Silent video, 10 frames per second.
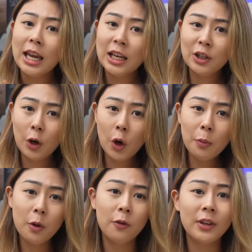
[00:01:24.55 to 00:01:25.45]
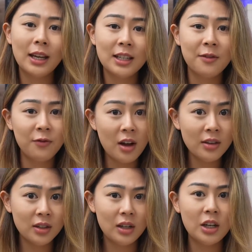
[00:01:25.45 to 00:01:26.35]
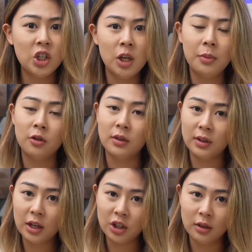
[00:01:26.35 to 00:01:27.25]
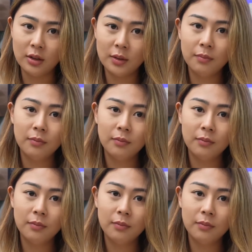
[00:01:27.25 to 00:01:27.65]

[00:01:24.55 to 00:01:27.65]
in the hope of getting faster and cheaper transactions.